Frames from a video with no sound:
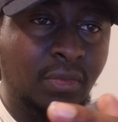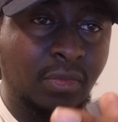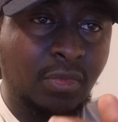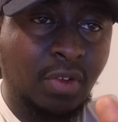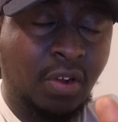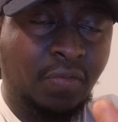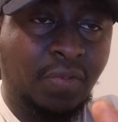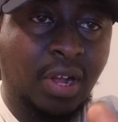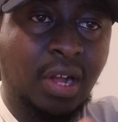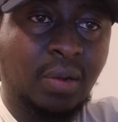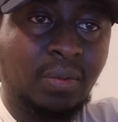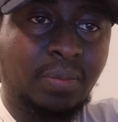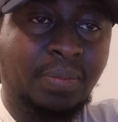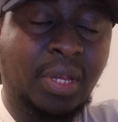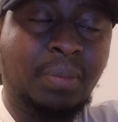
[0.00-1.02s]
of
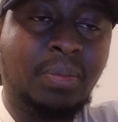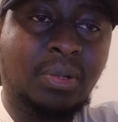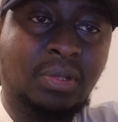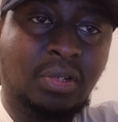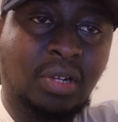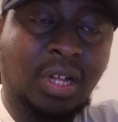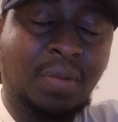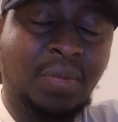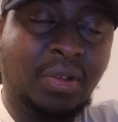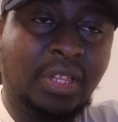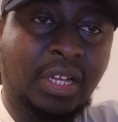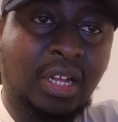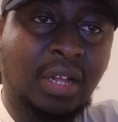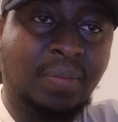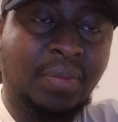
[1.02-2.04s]
how people talk about the
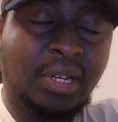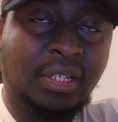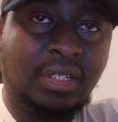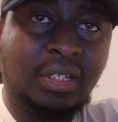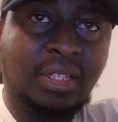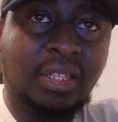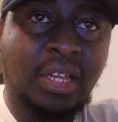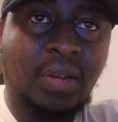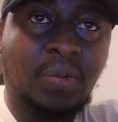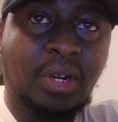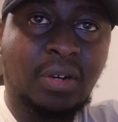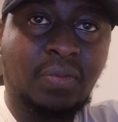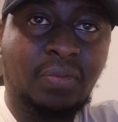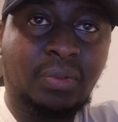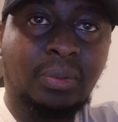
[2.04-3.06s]
companies that they
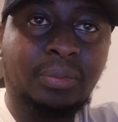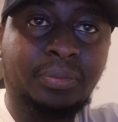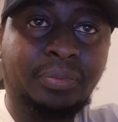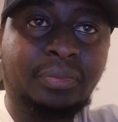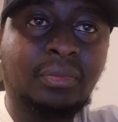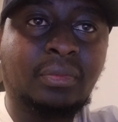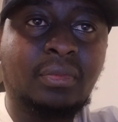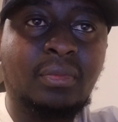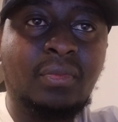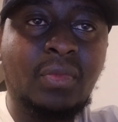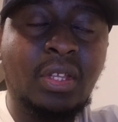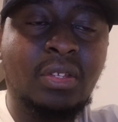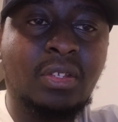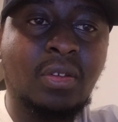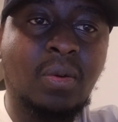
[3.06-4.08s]
work for.
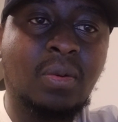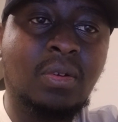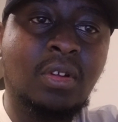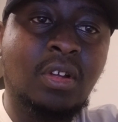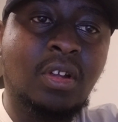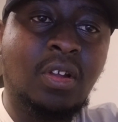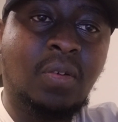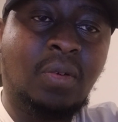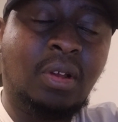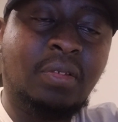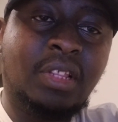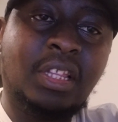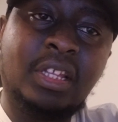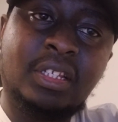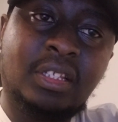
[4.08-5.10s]
So one of
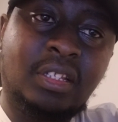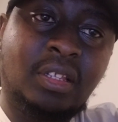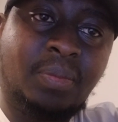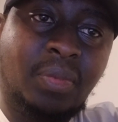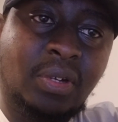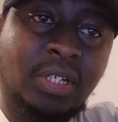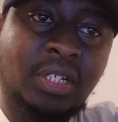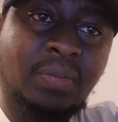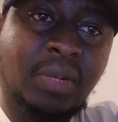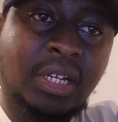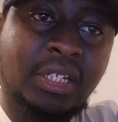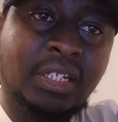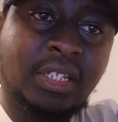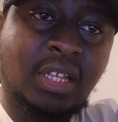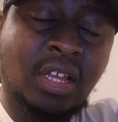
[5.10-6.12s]
the things that the project
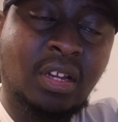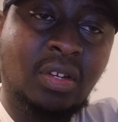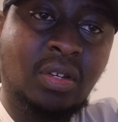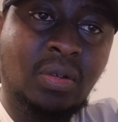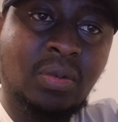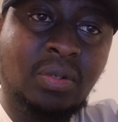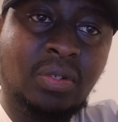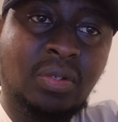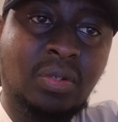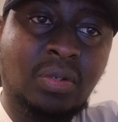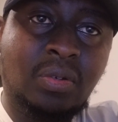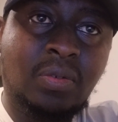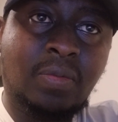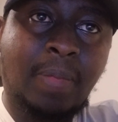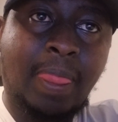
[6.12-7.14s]
managers can do
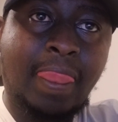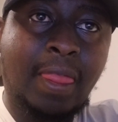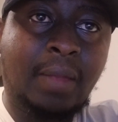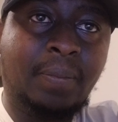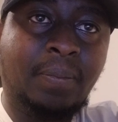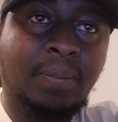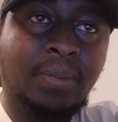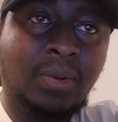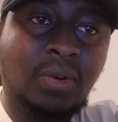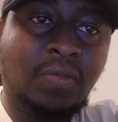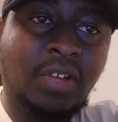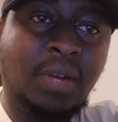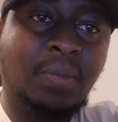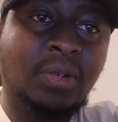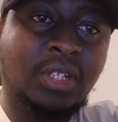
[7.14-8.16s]
to improve
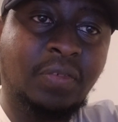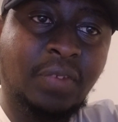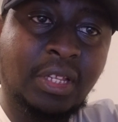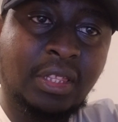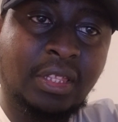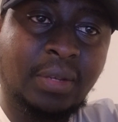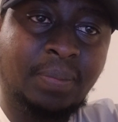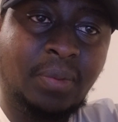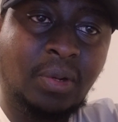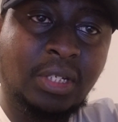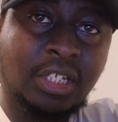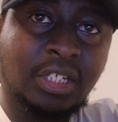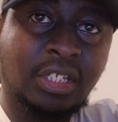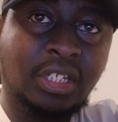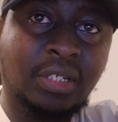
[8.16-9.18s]
and motivate the
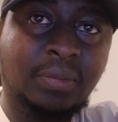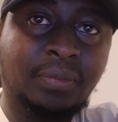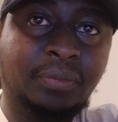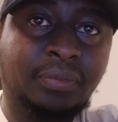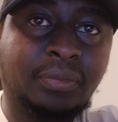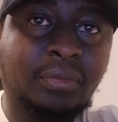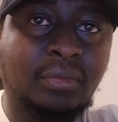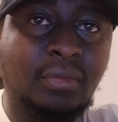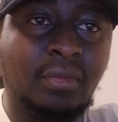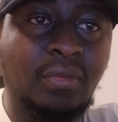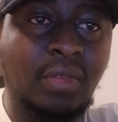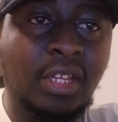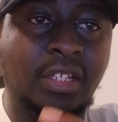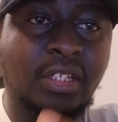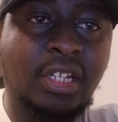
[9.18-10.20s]
project team
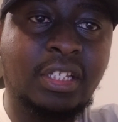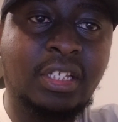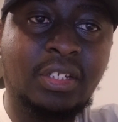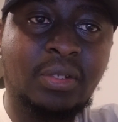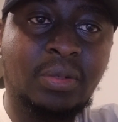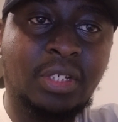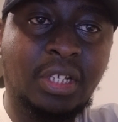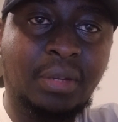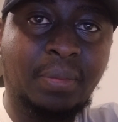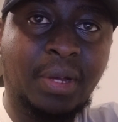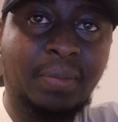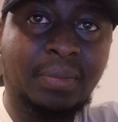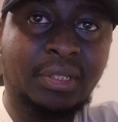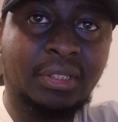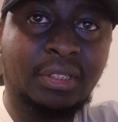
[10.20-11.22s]
is listen to team
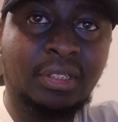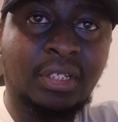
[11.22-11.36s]
members,